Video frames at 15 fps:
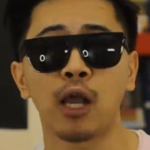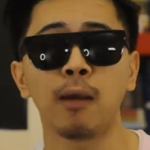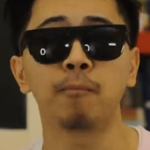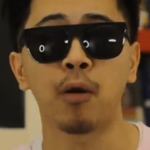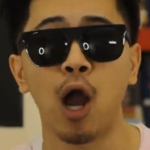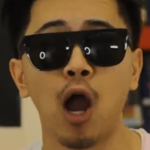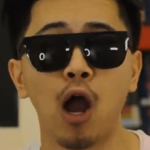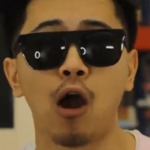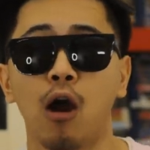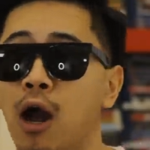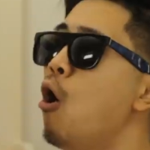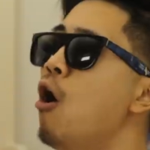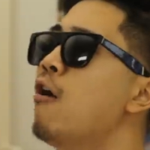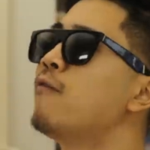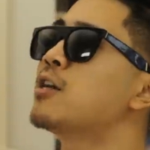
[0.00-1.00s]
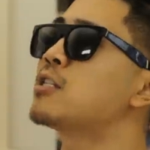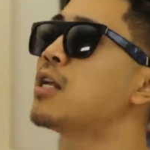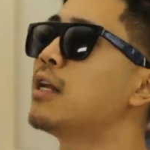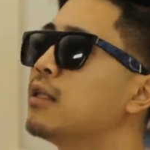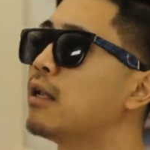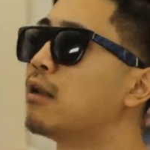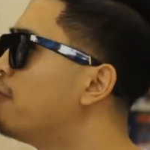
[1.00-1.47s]
Logan Paul? All of a
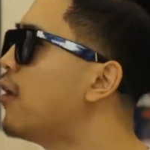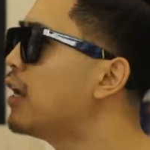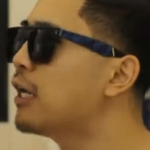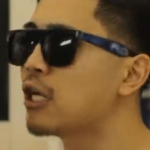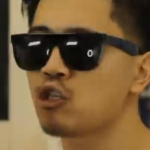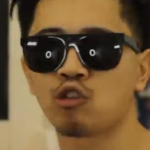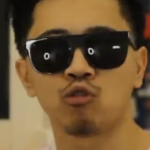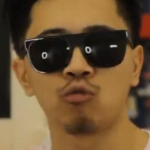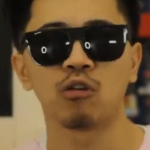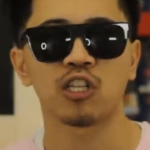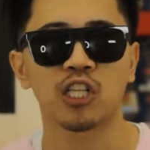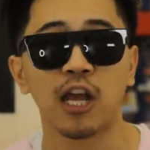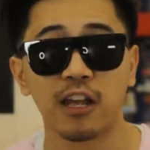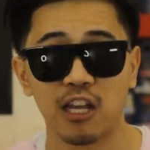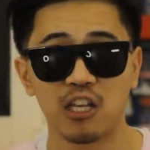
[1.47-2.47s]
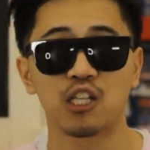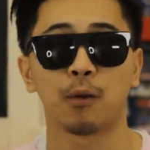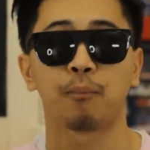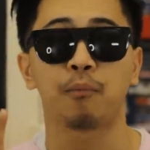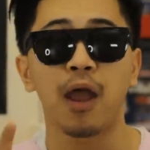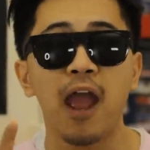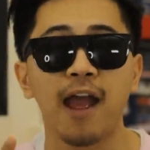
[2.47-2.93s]
sudden, think that suicide is
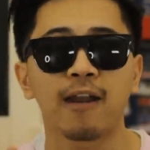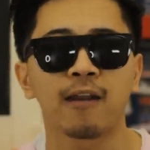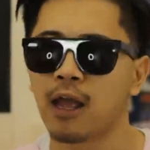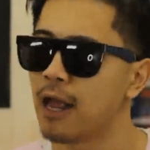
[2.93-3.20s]
bad